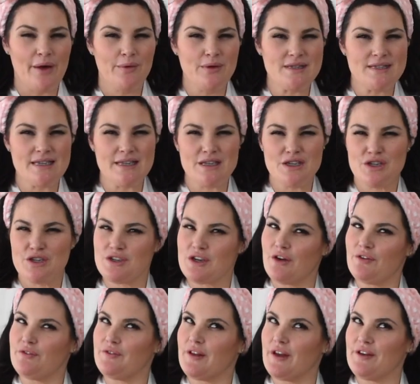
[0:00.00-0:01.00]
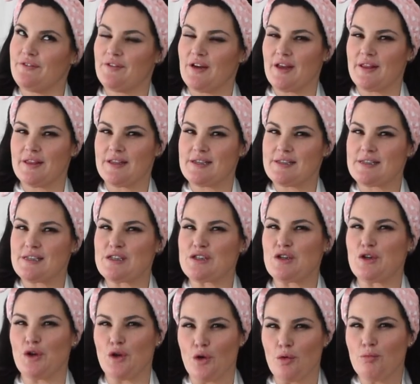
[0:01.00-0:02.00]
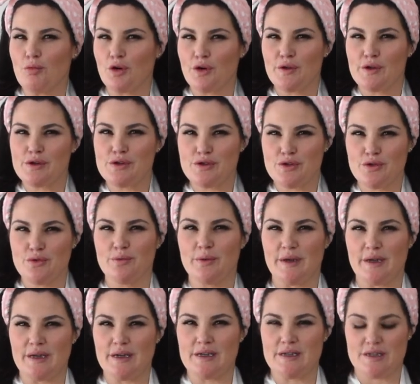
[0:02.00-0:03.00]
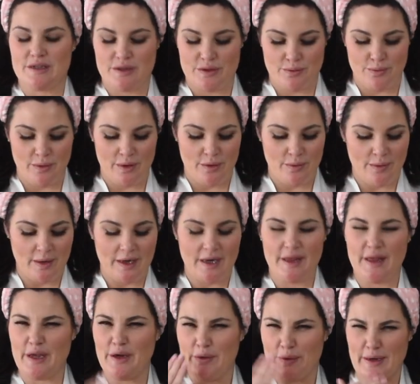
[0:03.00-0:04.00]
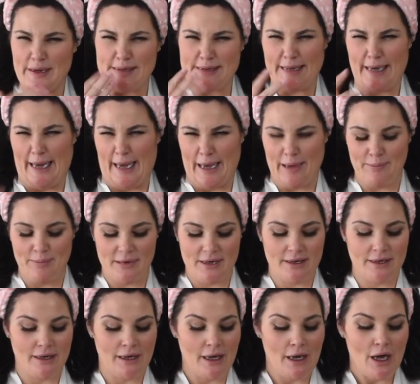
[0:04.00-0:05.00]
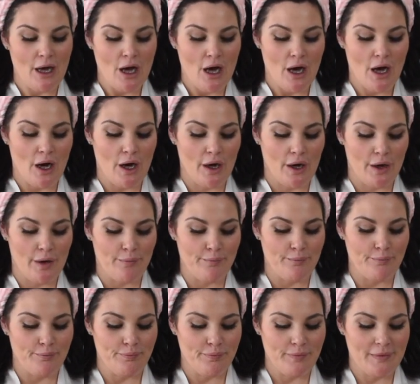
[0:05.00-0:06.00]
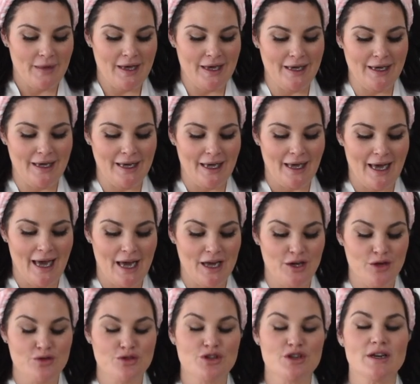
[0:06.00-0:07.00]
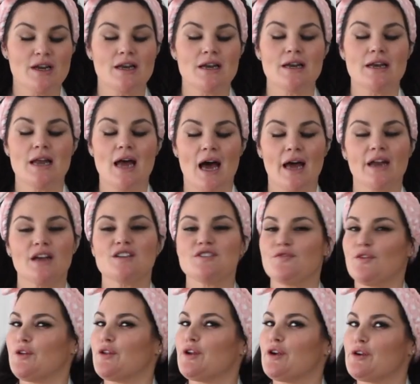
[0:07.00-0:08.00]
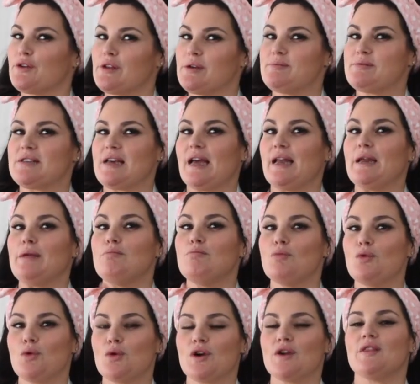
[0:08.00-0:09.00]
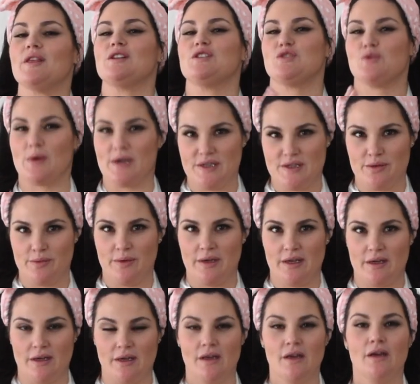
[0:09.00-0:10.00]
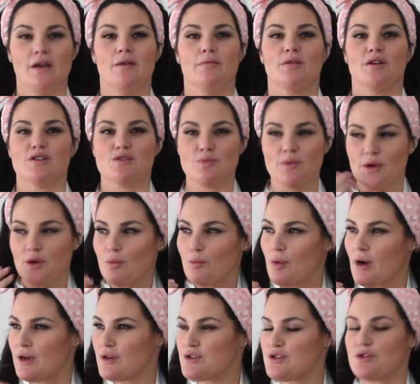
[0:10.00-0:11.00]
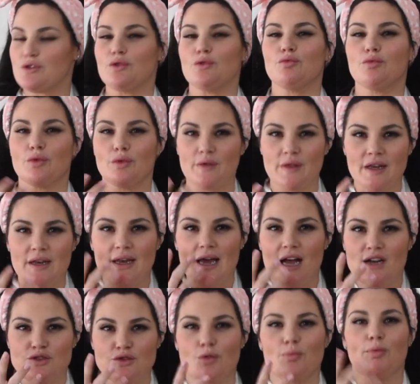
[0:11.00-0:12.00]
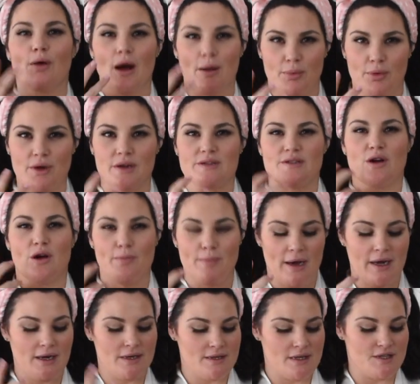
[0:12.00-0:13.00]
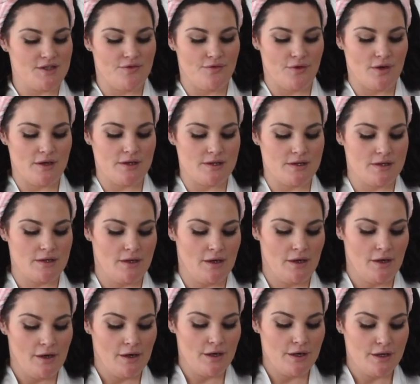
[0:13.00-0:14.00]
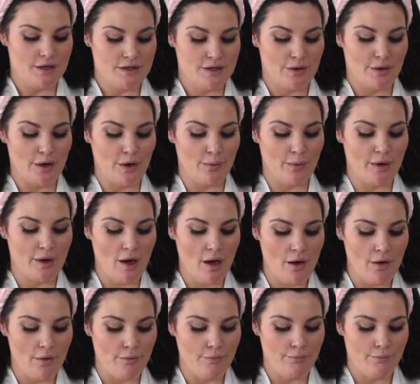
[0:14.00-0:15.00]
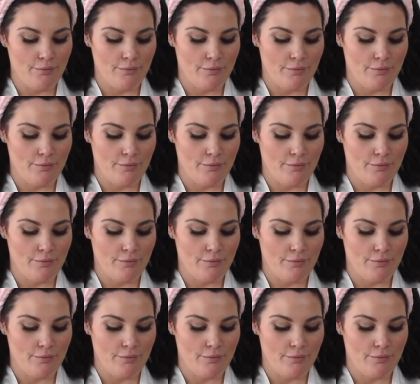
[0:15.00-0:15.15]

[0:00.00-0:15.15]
I would say the shelf life on this is no more than 2 weeks. We don't want anything crazy to happen. And you should not exfoliate your lips any more than twice a week because we don't want to ruin the natural properties our body does for us. So here we go.